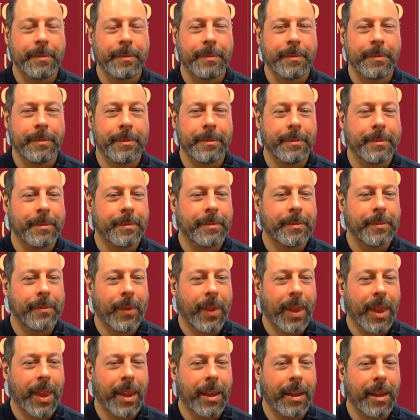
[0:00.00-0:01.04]

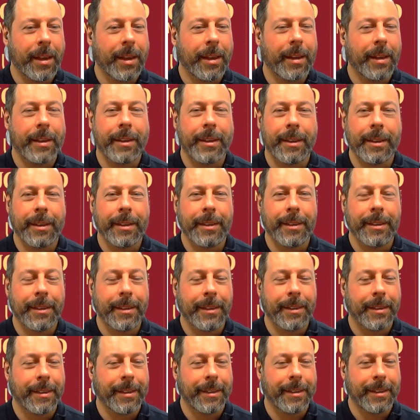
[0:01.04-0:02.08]

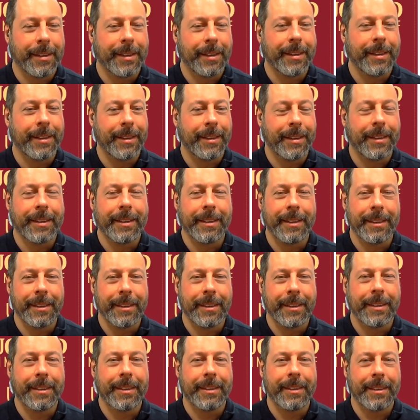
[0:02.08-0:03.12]

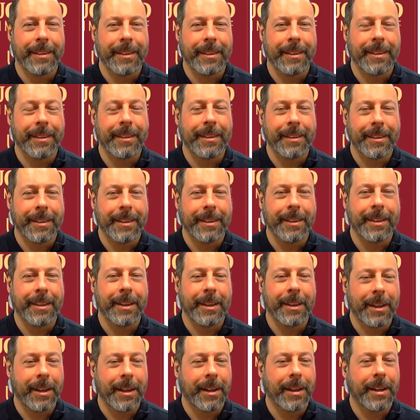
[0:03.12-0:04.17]

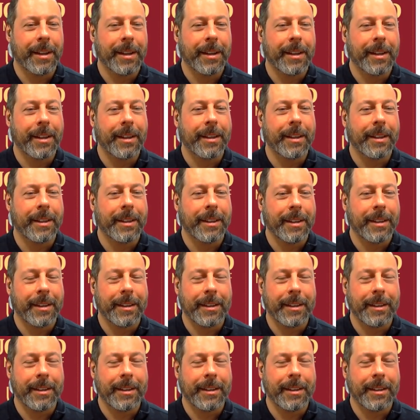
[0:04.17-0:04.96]
This person isn't speaking.